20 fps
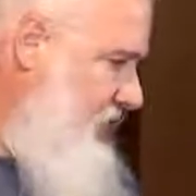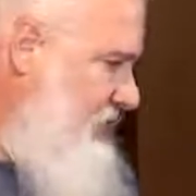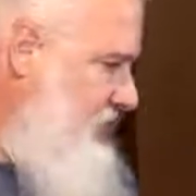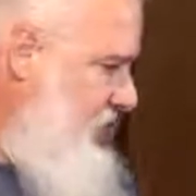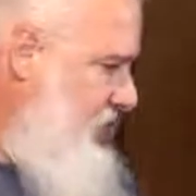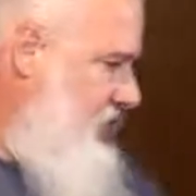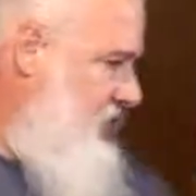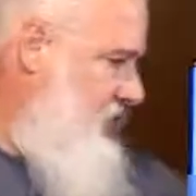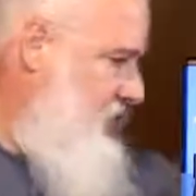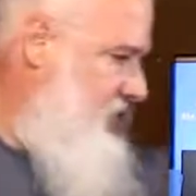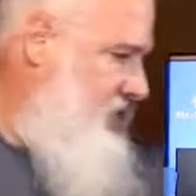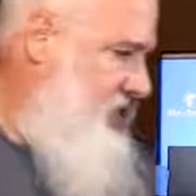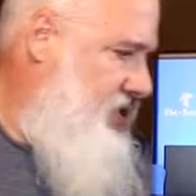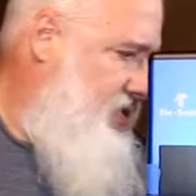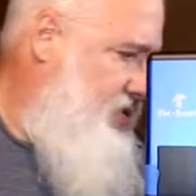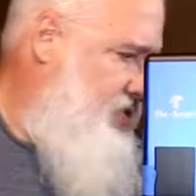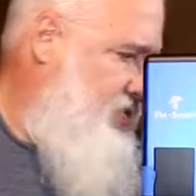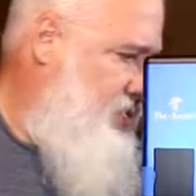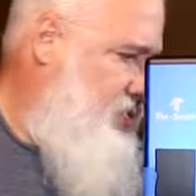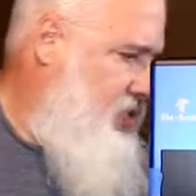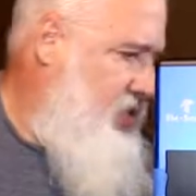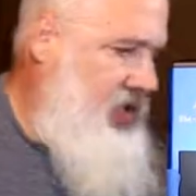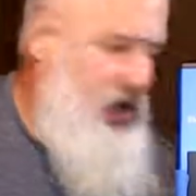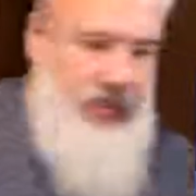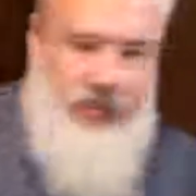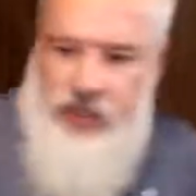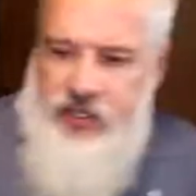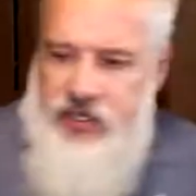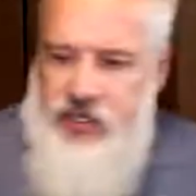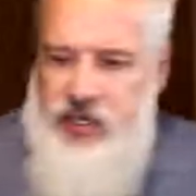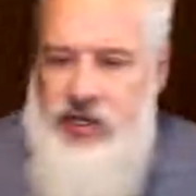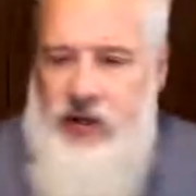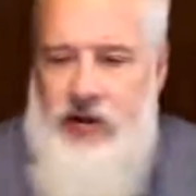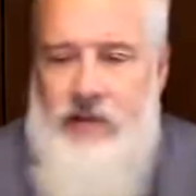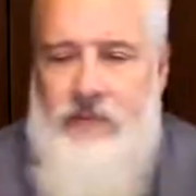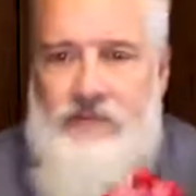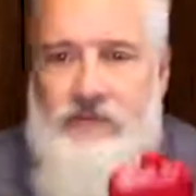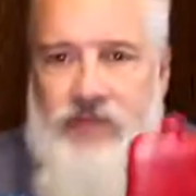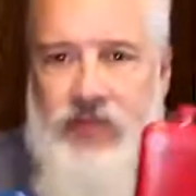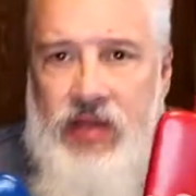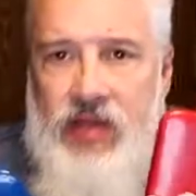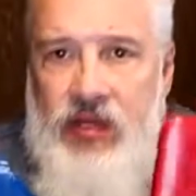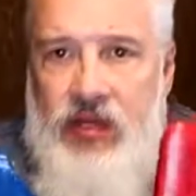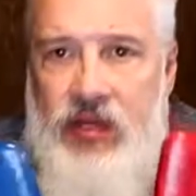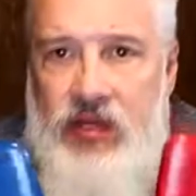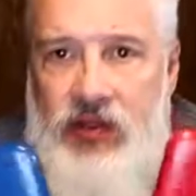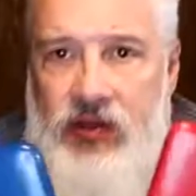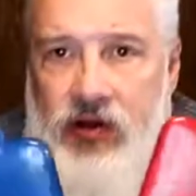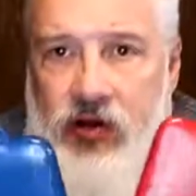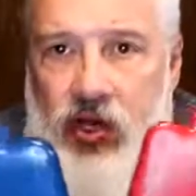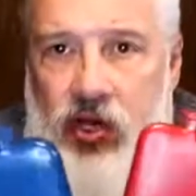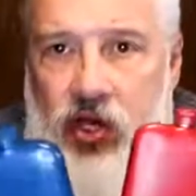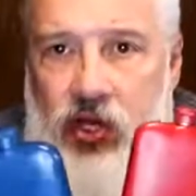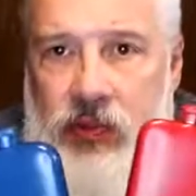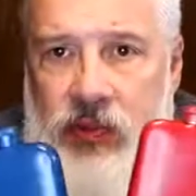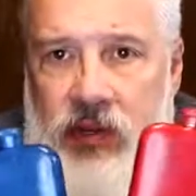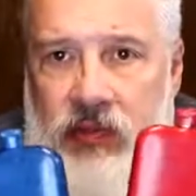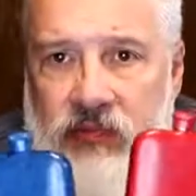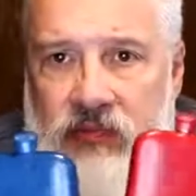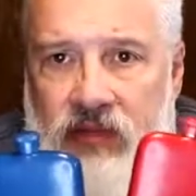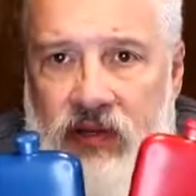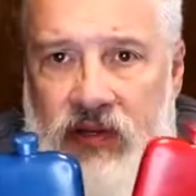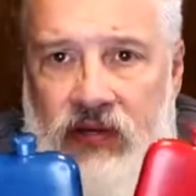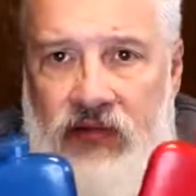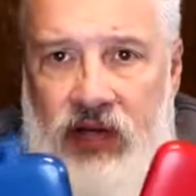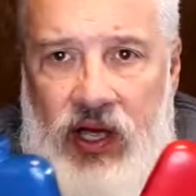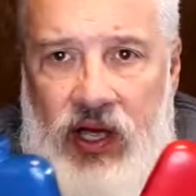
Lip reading: of these. Here's a couple here. They're aluminum